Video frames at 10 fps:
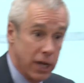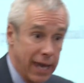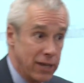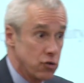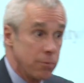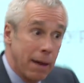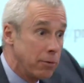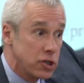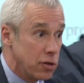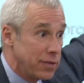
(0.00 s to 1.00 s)
case.
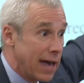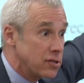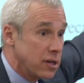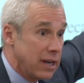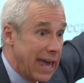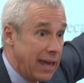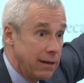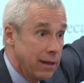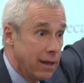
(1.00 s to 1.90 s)
Remember 2008?